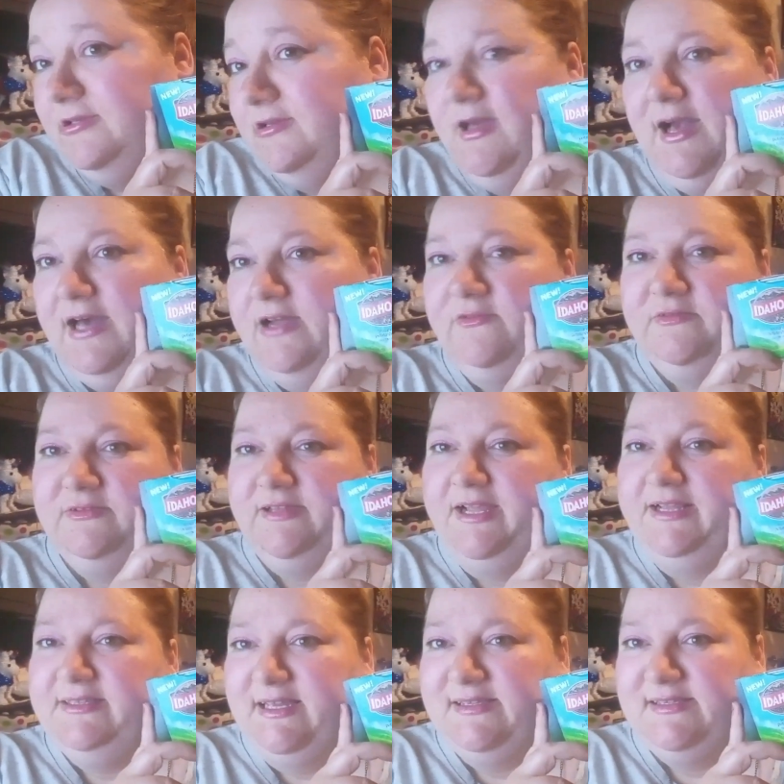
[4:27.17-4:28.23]
I don't really
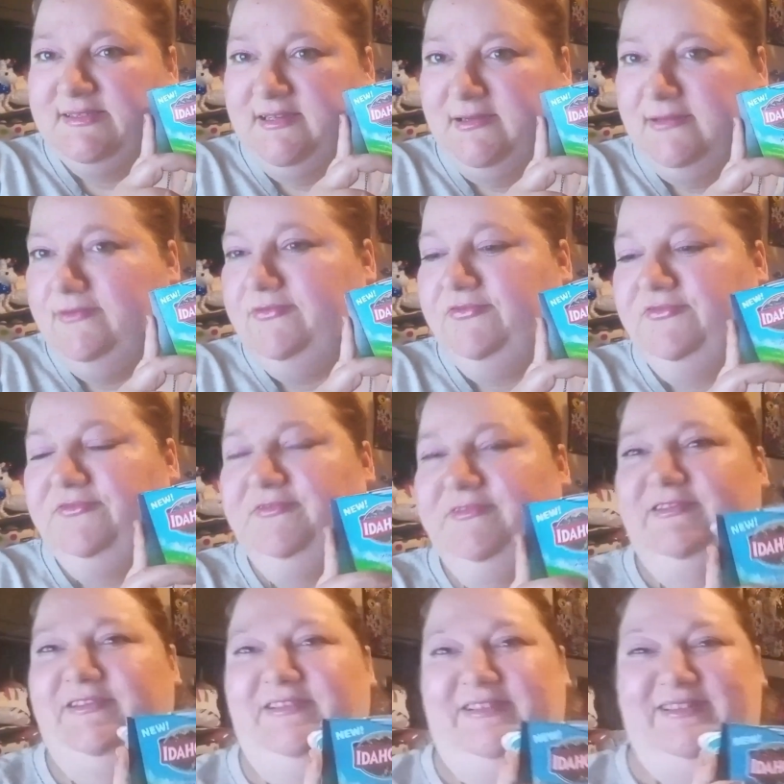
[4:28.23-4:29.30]
like that
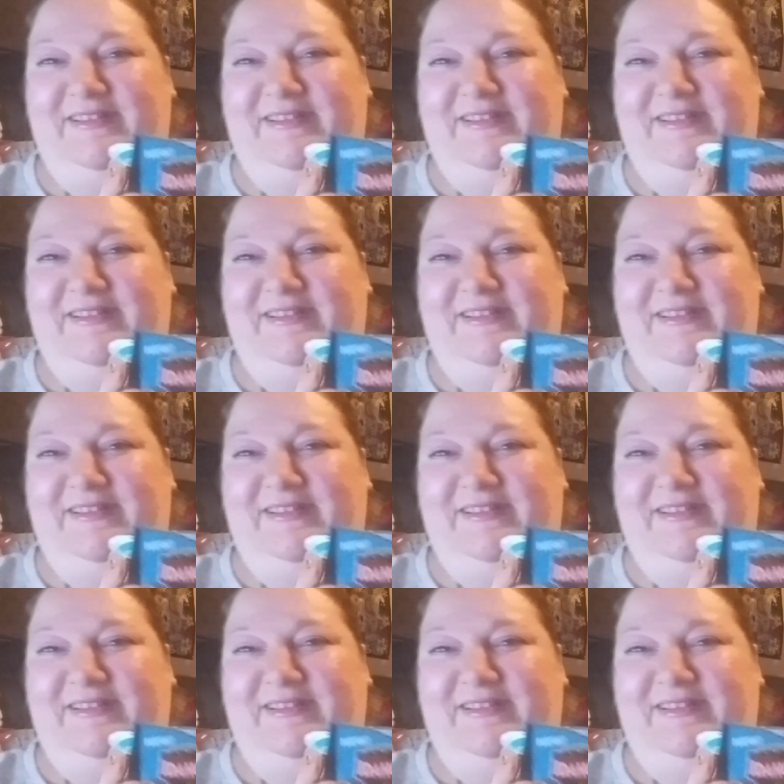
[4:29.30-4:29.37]
stuff.